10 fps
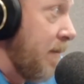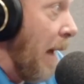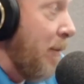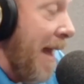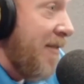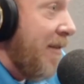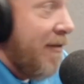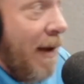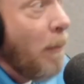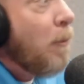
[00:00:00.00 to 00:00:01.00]
I'm guessing,
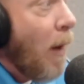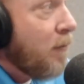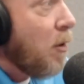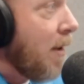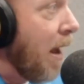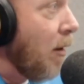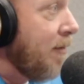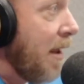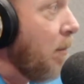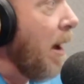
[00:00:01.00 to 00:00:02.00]
some level of
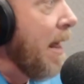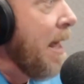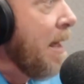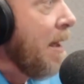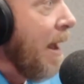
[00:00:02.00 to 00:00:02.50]
guaranteed money